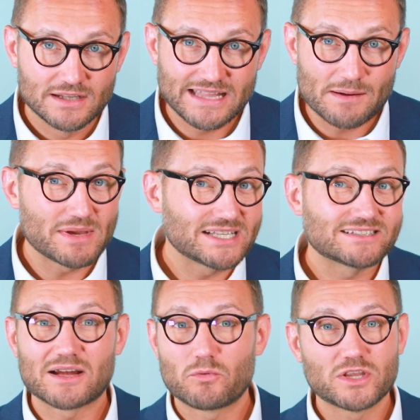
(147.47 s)
That
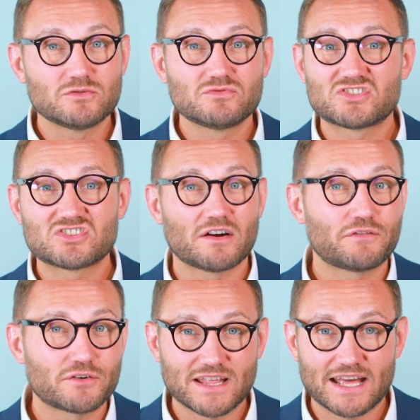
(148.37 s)
means that when you
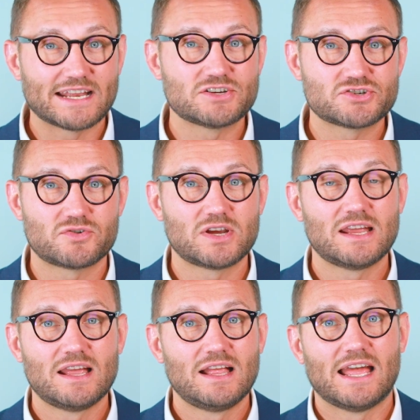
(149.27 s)
suffer that
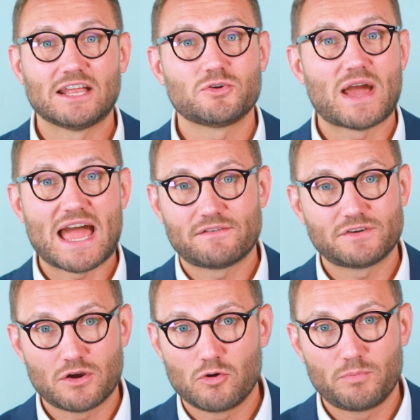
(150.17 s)
injury and you have
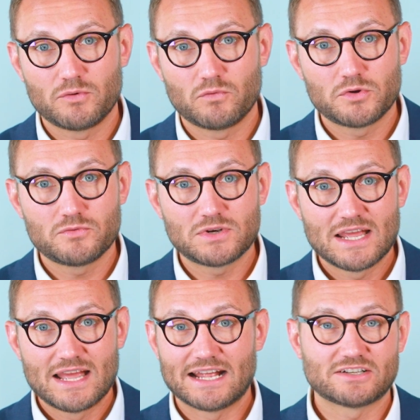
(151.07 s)
an open wound
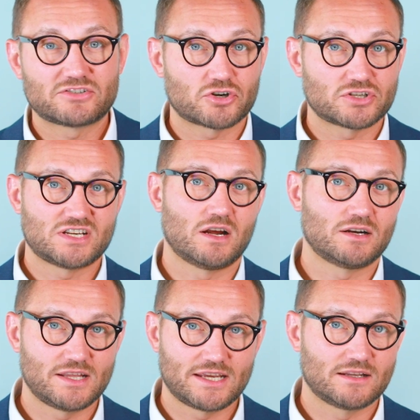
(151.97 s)
and it starts
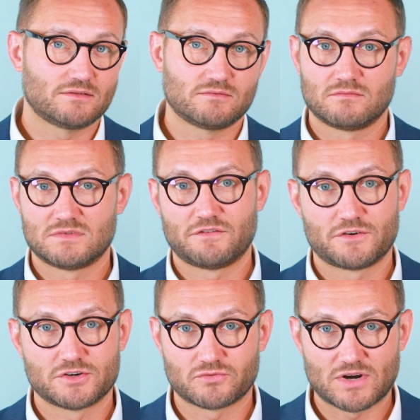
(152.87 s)
tunneling in
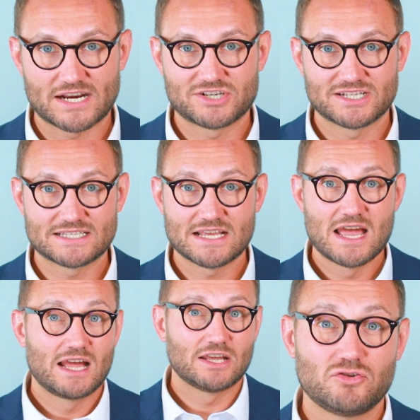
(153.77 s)
different directions,
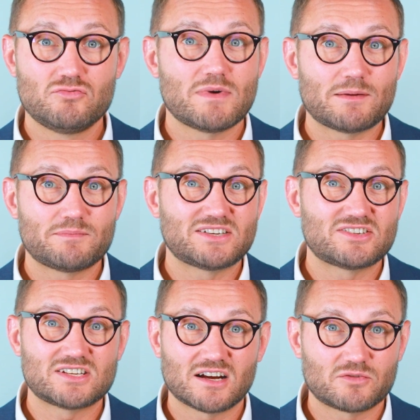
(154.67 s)
you might be
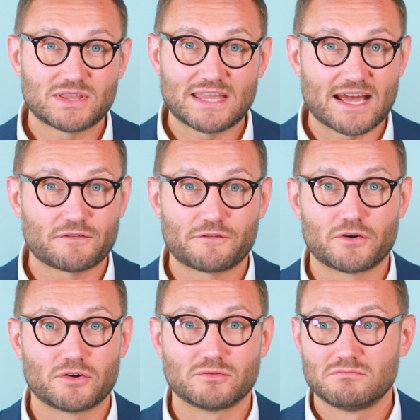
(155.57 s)
stuck with that
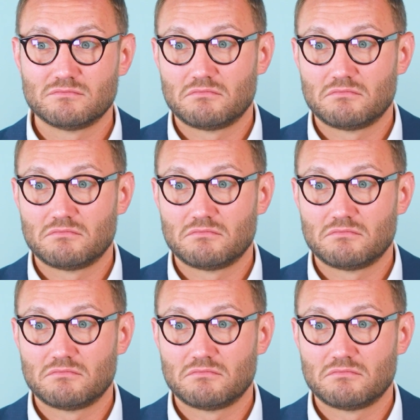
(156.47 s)
forever.